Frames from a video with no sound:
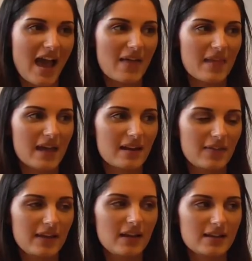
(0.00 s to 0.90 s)
And then I
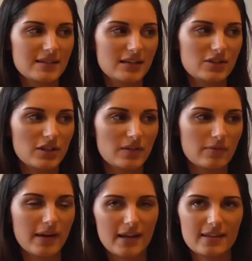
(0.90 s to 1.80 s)
think I said to you,
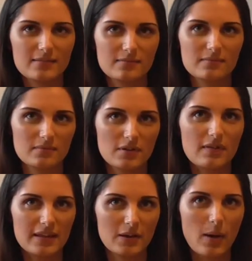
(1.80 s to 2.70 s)
they're
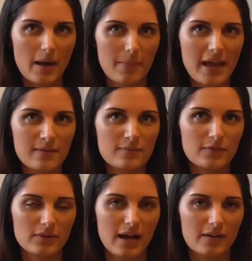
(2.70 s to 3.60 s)
really quite
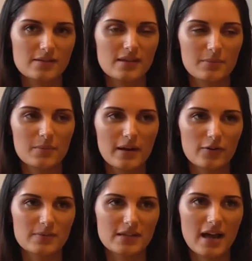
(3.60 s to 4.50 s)
painful now. So then we went
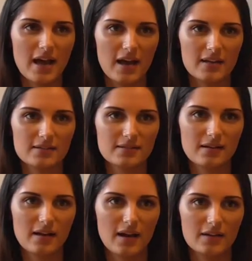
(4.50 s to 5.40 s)
upstairs
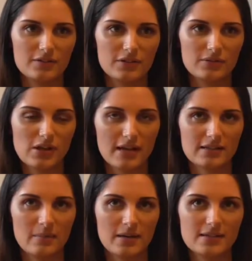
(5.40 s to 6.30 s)
and you checked
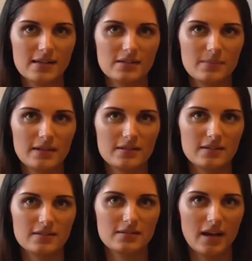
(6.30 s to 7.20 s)
how many
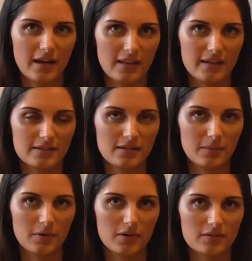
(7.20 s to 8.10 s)
centimetres dilated
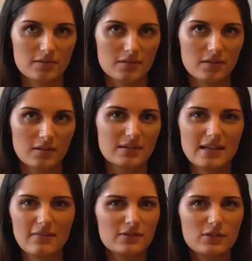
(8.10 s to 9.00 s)
I was.
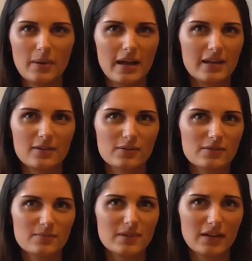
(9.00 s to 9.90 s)
7 to 8 or
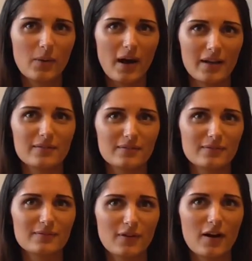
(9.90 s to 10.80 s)
something, quite
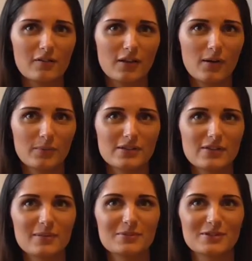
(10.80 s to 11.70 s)
far along, which I
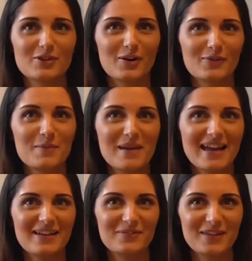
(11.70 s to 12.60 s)
think was a shock for me
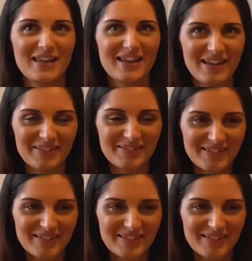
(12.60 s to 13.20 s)
and for you